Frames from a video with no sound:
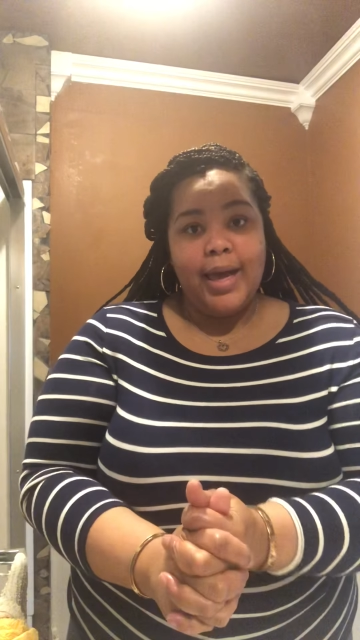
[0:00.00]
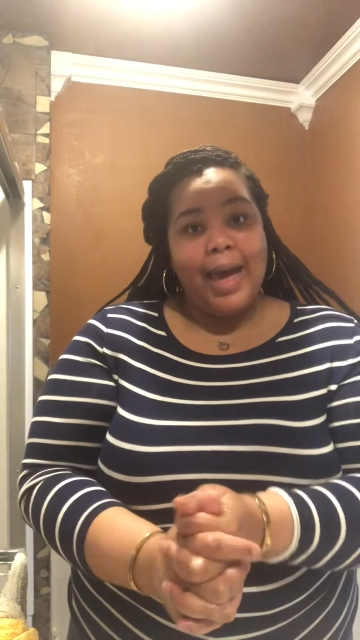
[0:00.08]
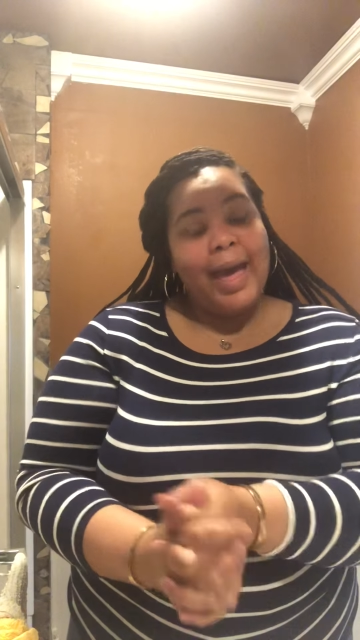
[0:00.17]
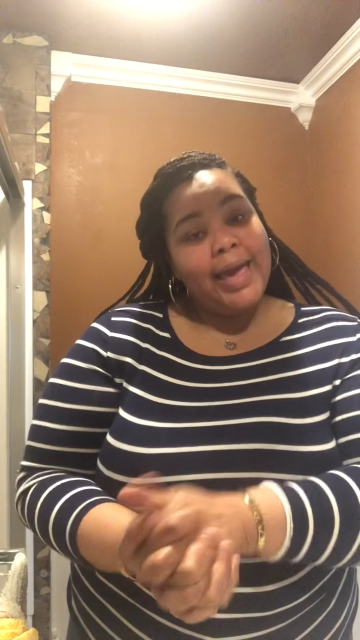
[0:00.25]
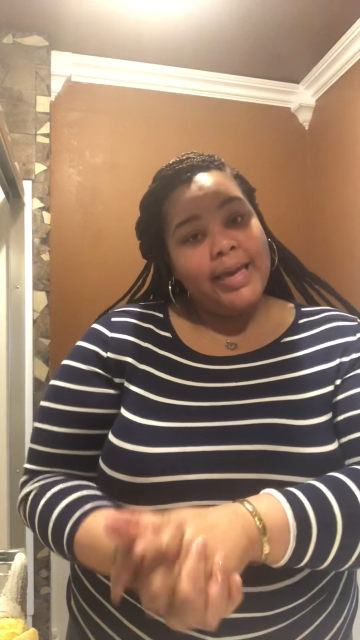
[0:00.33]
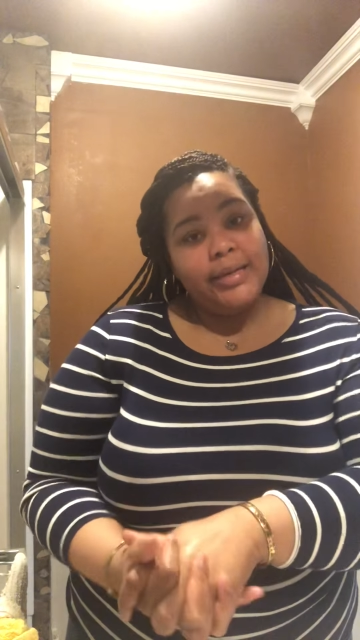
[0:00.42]

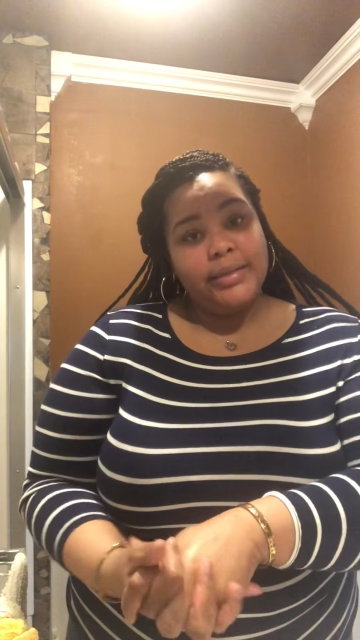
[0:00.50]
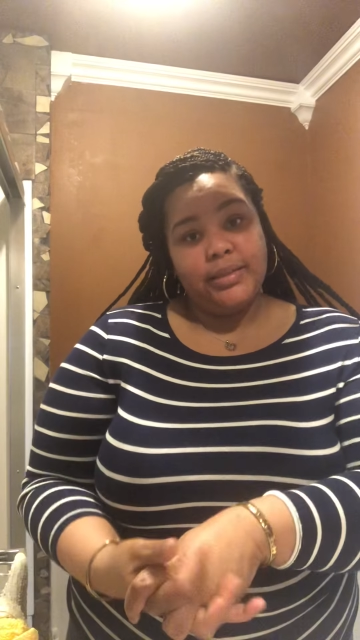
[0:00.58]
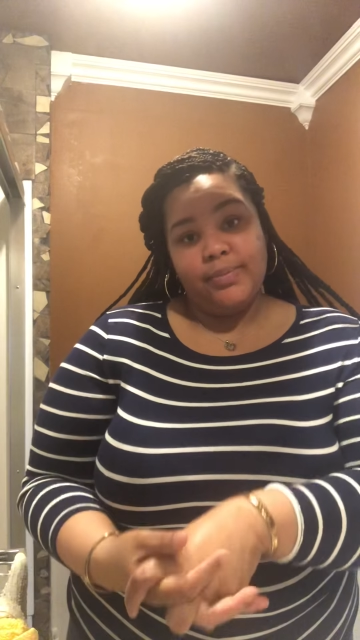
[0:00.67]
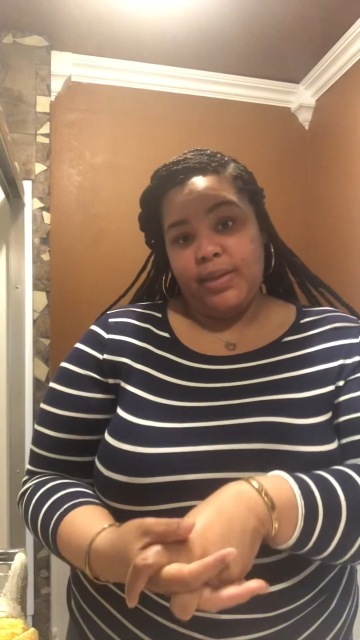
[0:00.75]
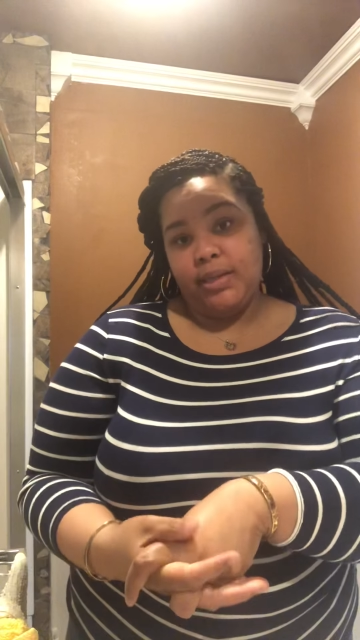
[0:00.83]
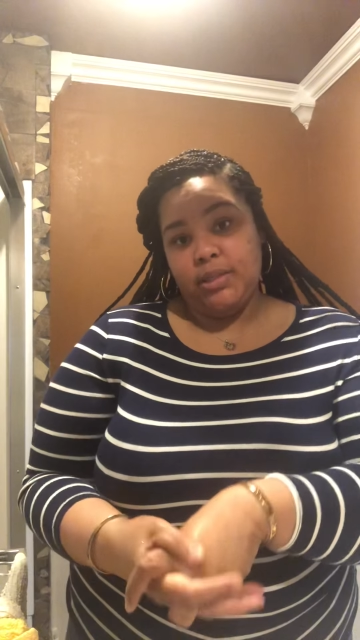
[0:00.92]
I hated to
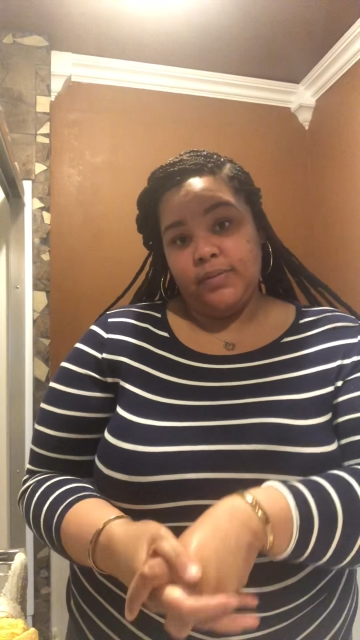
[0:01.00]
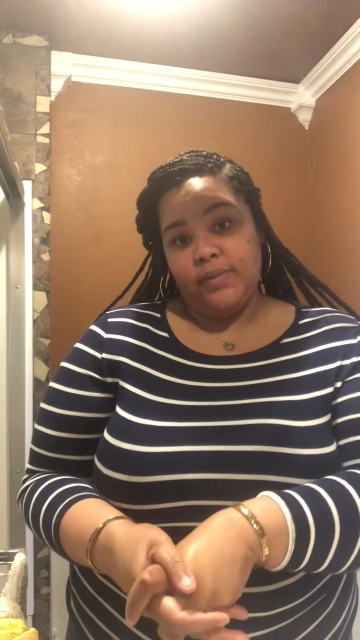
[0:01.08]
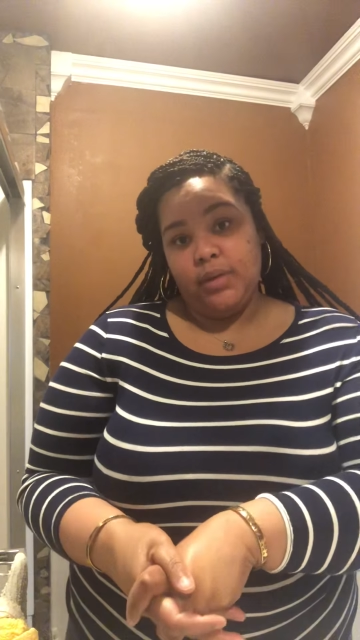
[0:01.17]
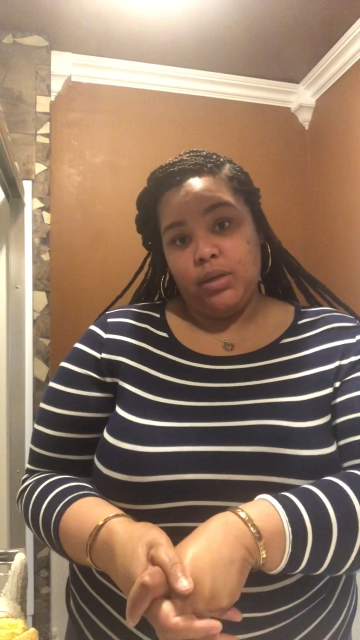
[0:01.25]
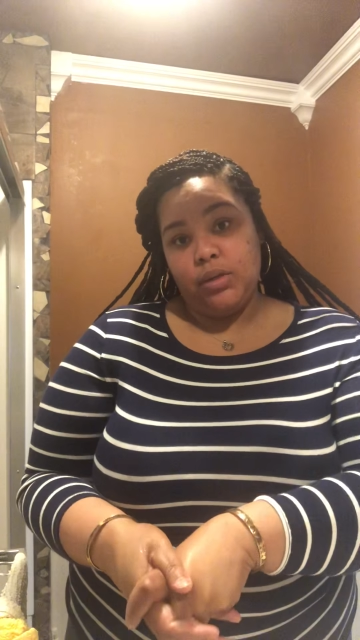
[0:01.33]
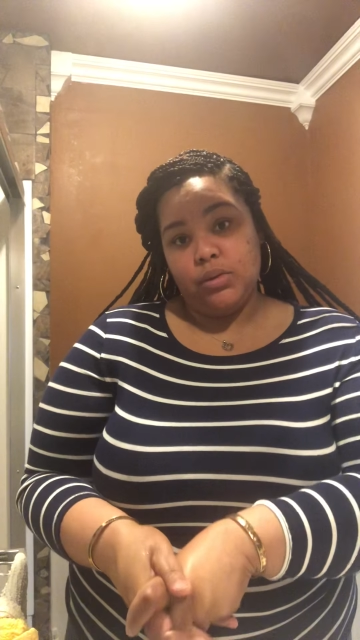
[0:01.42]
make this
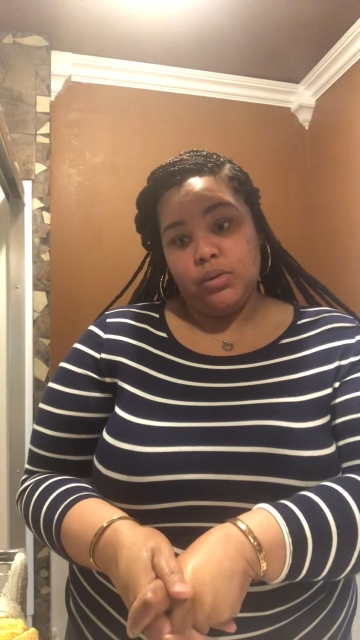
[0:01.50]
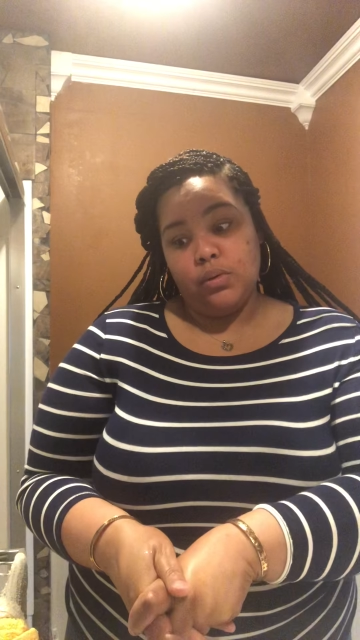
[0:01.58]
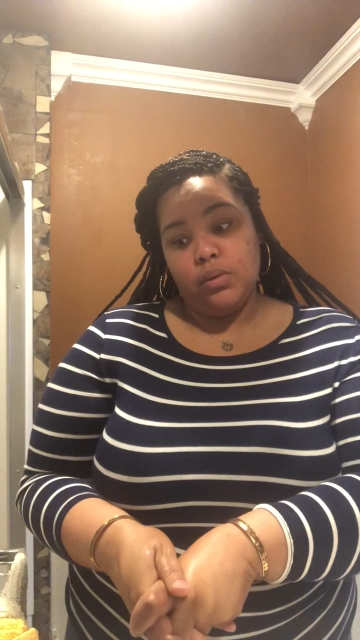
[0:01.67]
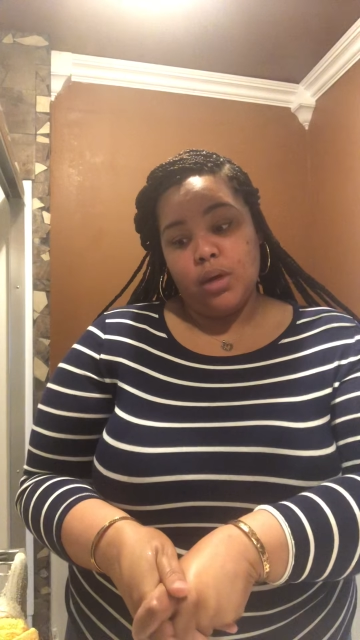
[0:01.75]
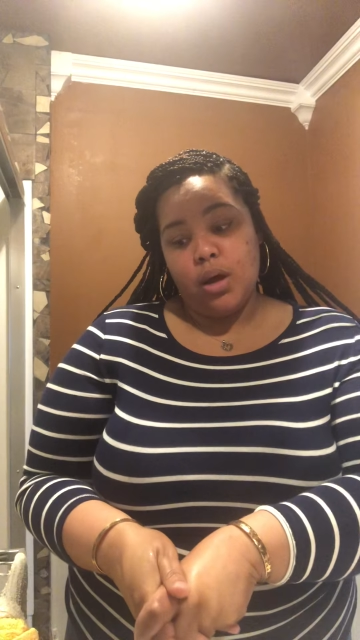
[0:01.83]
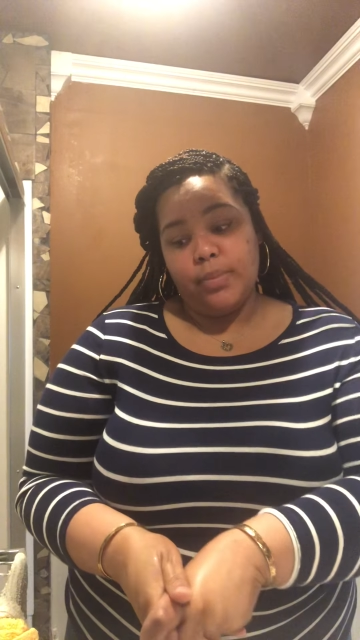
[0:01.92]
video so
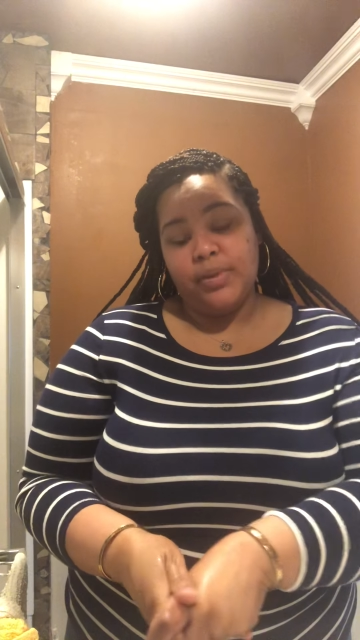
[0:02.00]
long,